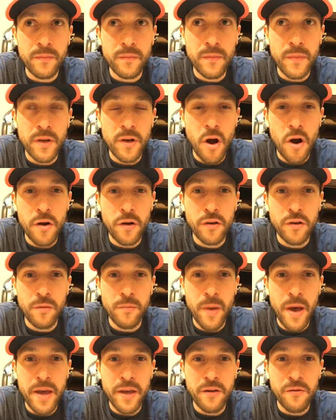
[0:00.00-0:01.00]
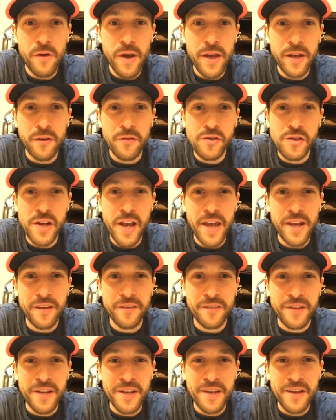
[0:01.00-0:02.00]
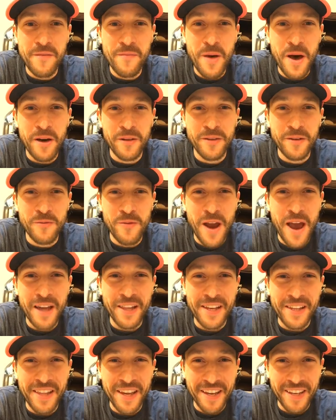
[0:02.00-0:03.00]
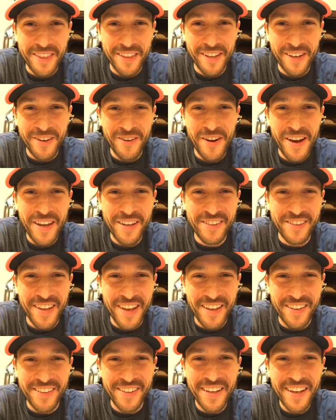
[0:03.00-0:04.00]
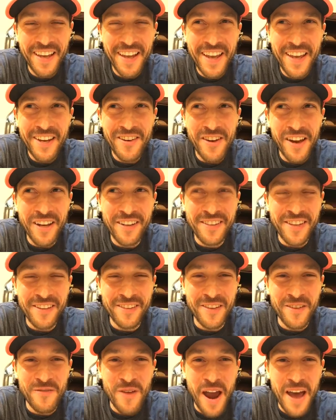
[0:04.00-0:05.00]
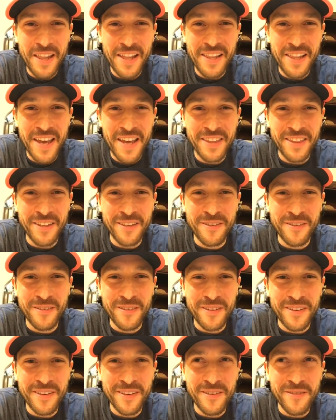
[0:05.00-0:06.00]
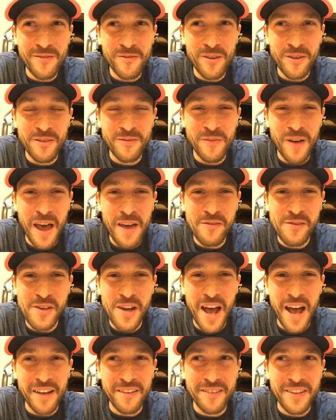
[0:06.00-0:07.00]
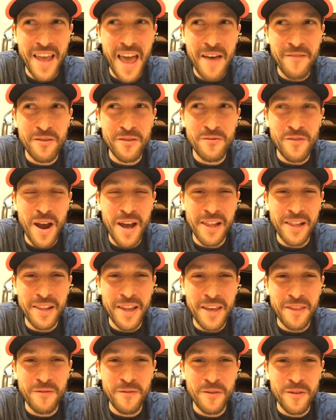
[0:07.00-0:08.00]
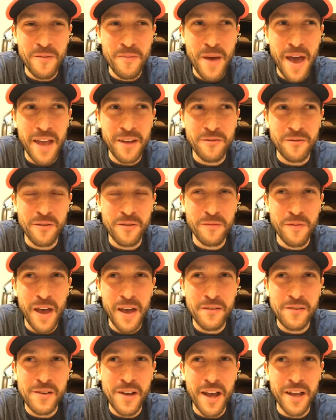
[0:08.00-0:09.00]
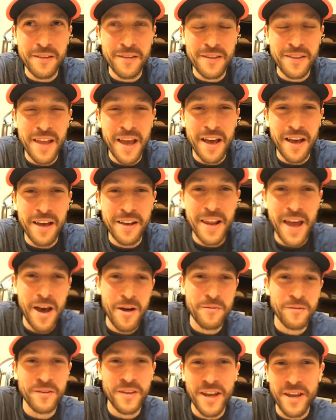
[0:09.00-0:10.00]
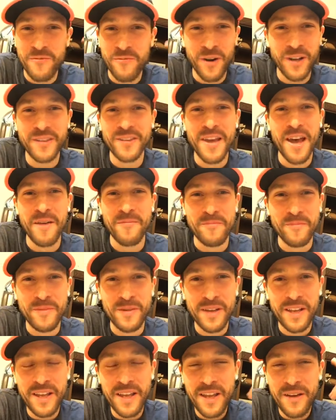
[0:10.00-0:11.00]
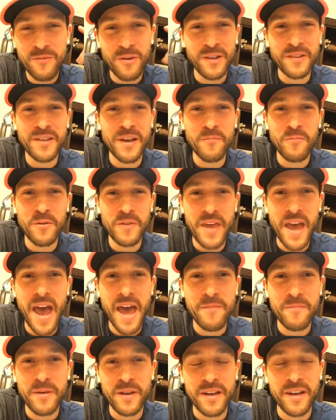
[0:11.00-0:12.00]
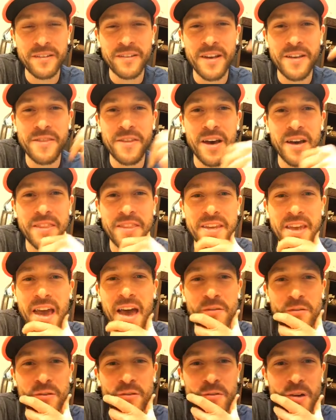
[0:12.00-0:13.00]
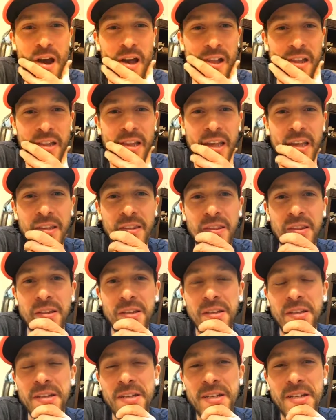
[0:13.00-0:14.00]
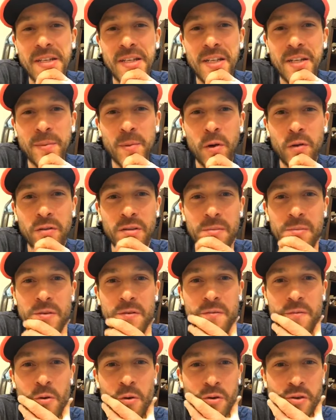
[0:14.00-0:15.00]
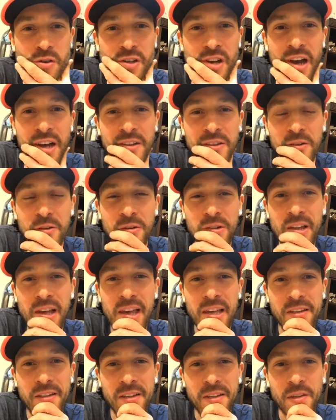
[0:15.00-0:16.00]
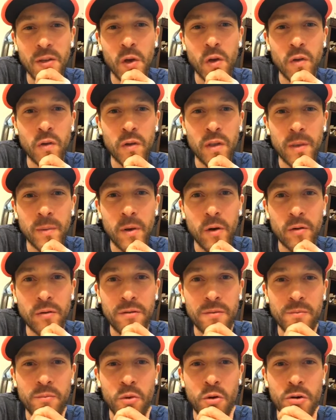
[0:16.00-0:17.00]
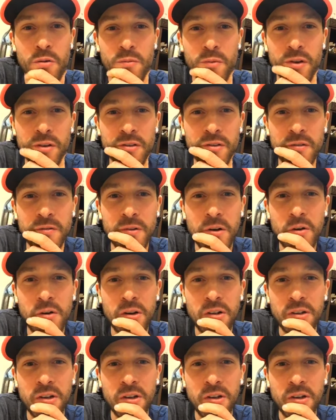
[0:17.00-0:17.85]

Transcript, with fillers: an article by Craig O'Shaughnessy about the rally length, and Craig says, Craig says the rally length is, was five shots. The average rally length for the match was five shots, and now, now I'm saying, what's up? What's up with that? Because I thought the average rally length is supposed to be four shots or less, and those are the most important ones to focus